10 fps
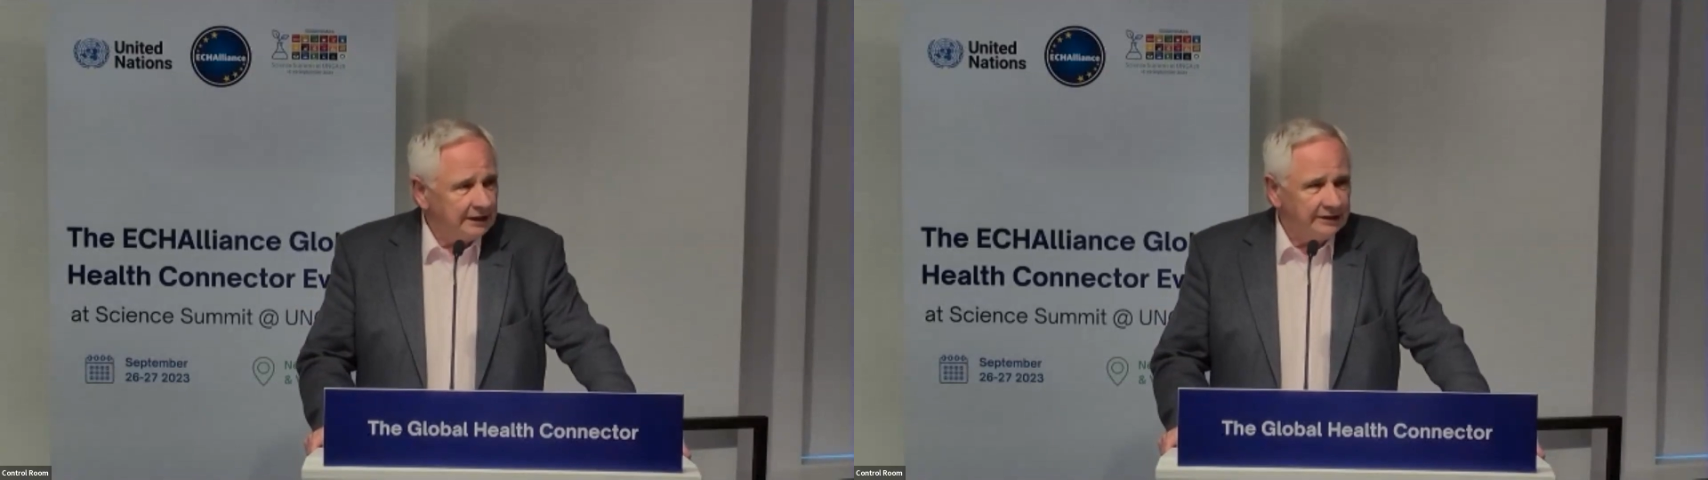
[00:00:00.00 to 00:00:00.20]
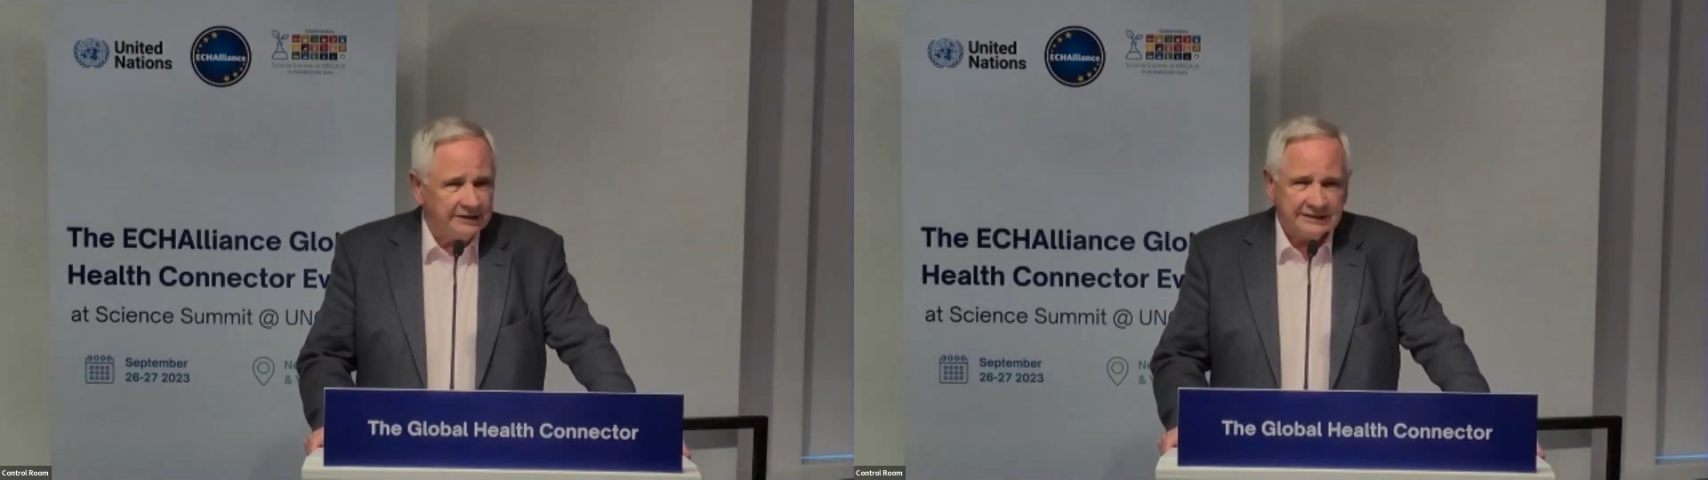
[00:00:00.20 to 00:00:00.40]

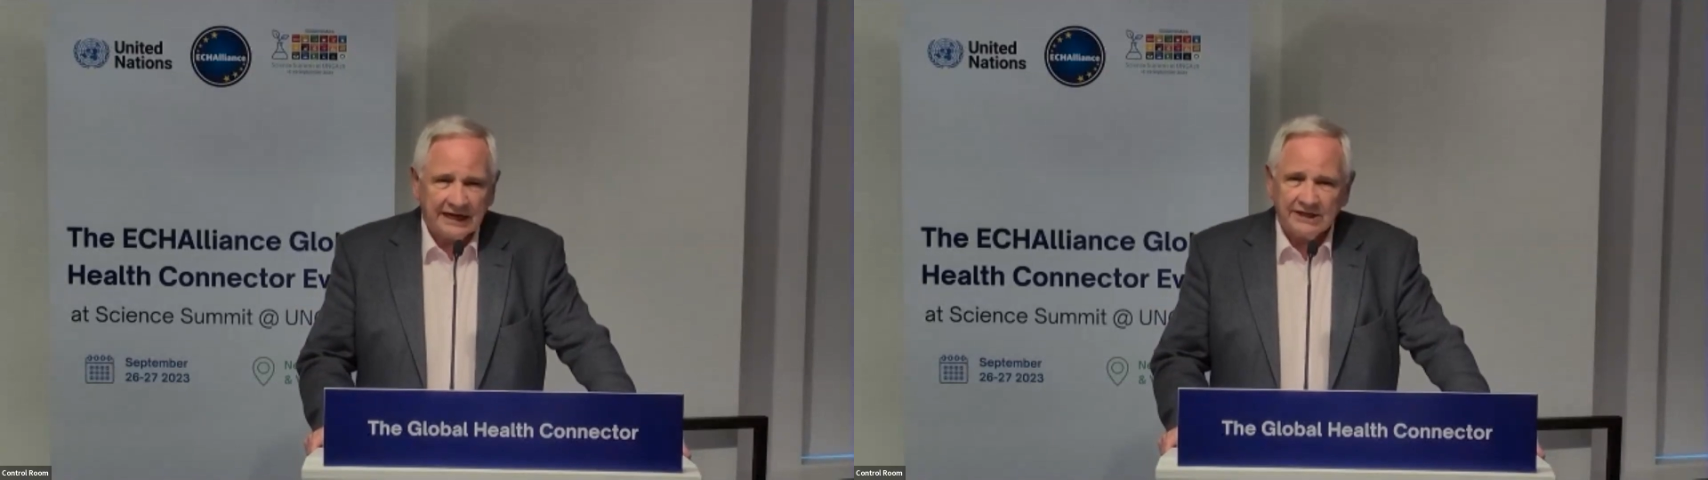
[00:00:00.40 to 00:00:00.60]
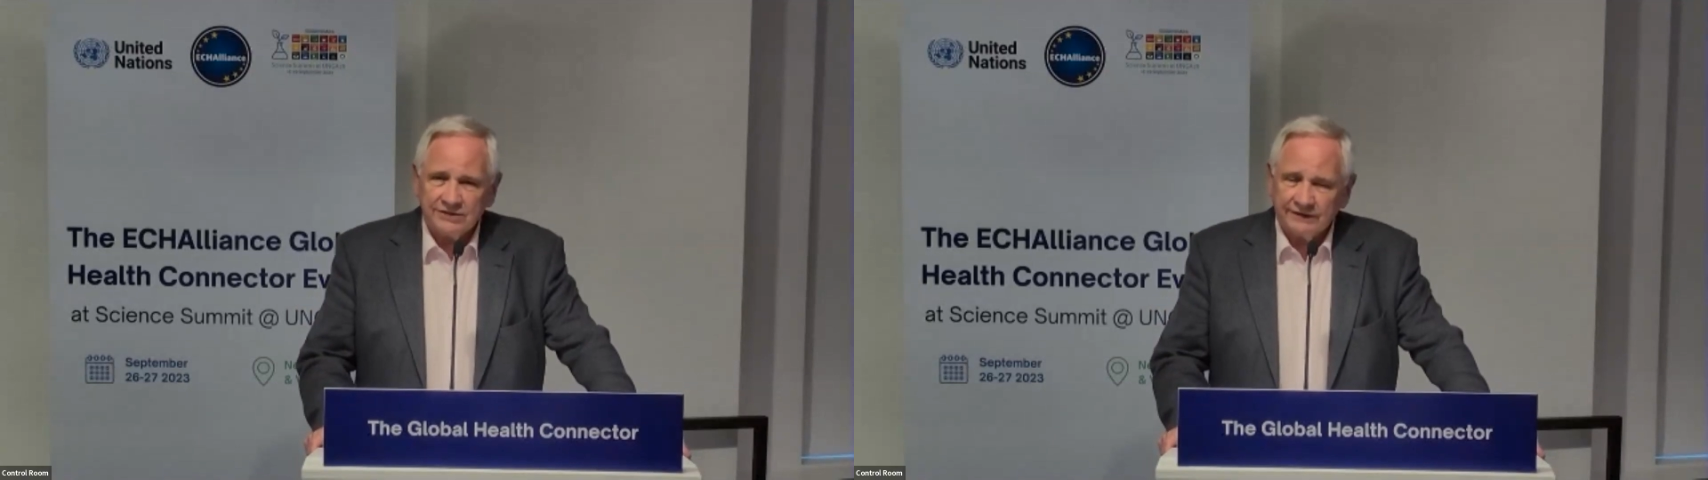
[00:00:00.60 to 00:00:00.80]
And the
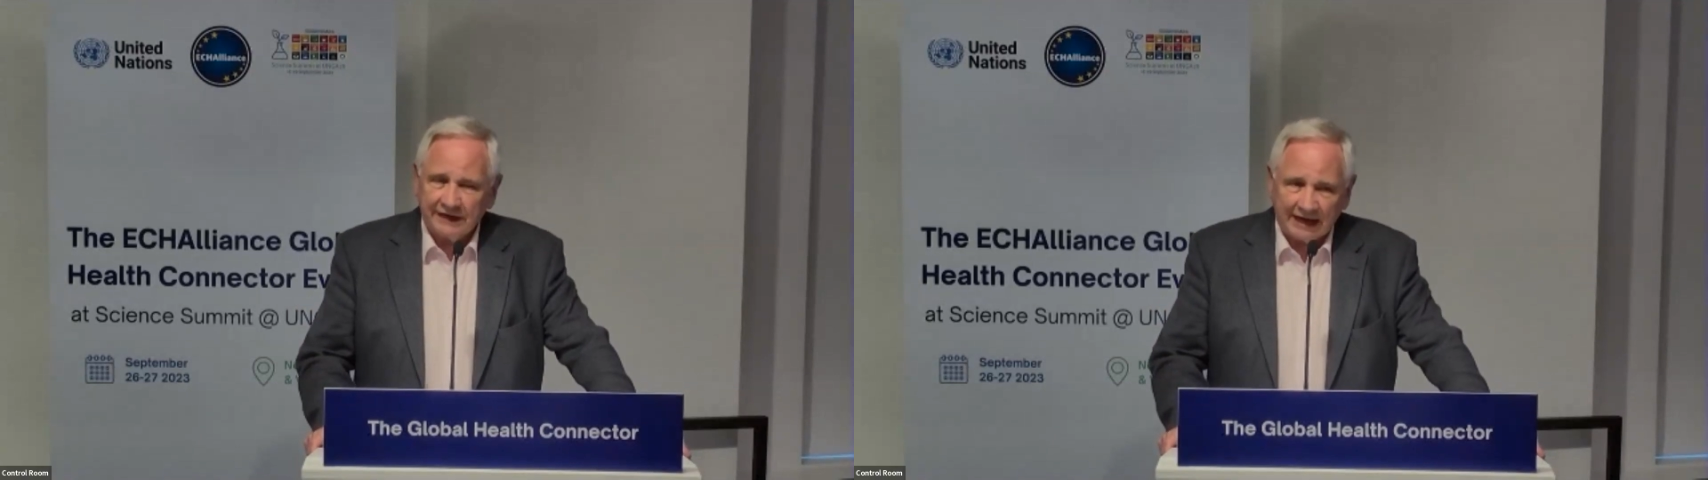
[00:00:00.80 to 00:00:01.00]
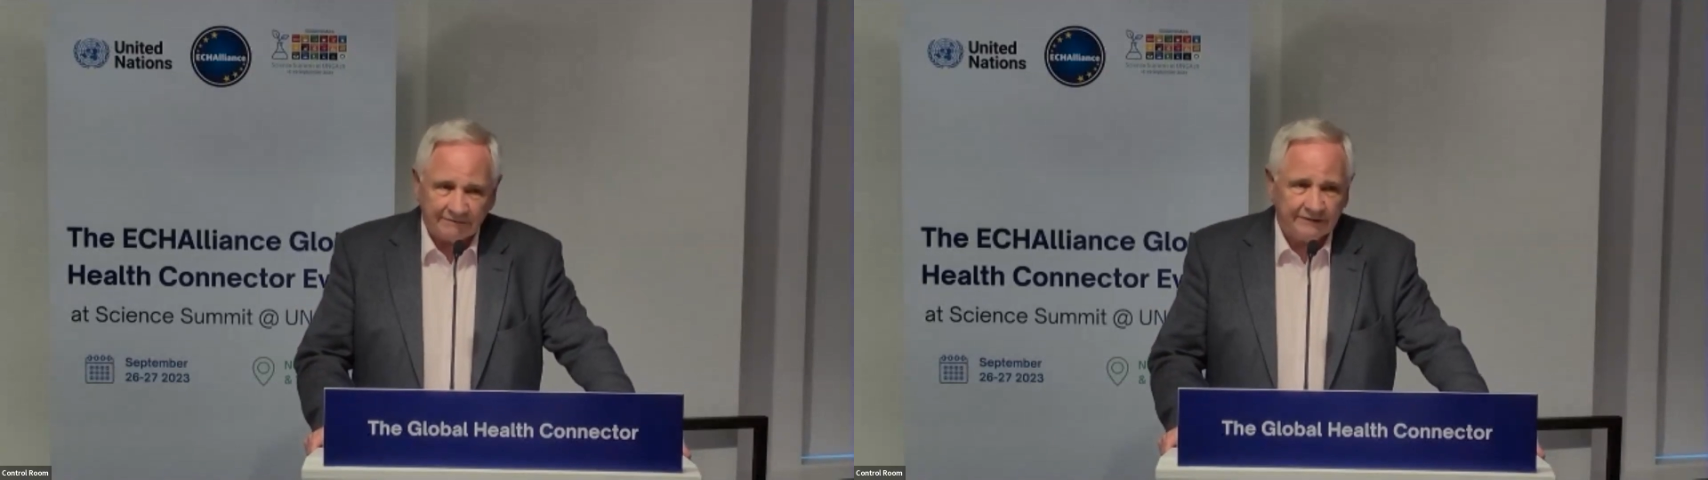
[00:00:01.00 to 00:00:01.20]
Sands
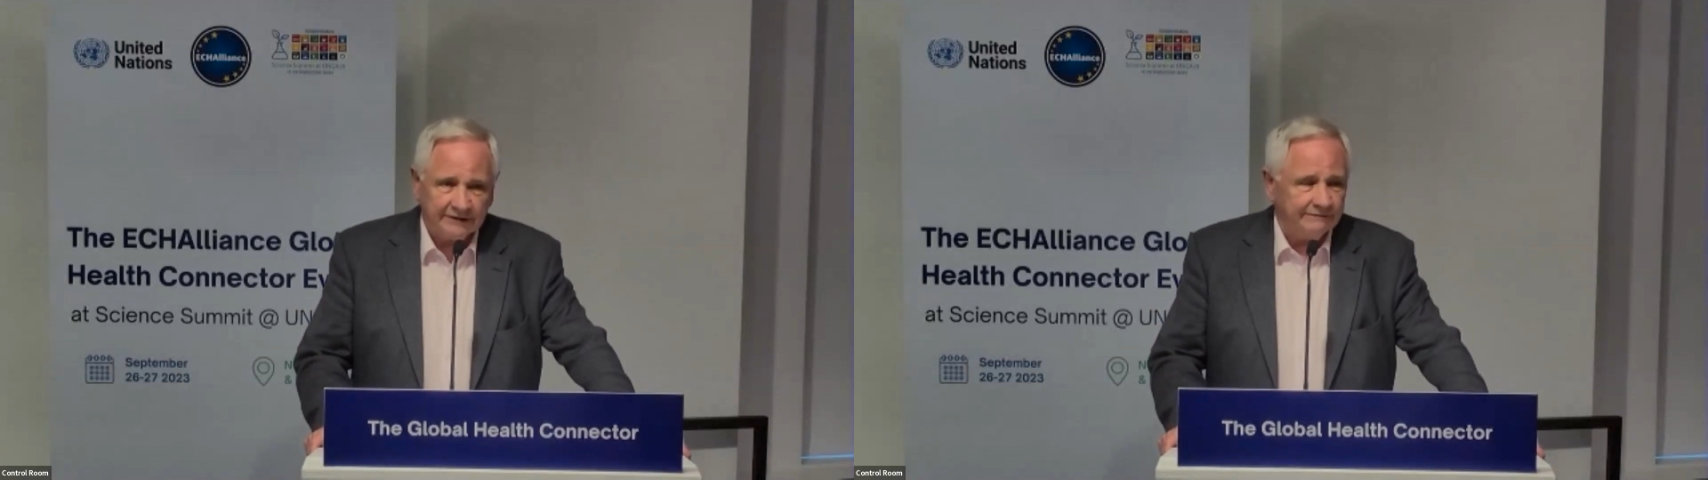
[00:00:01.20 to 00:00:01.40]
for Africa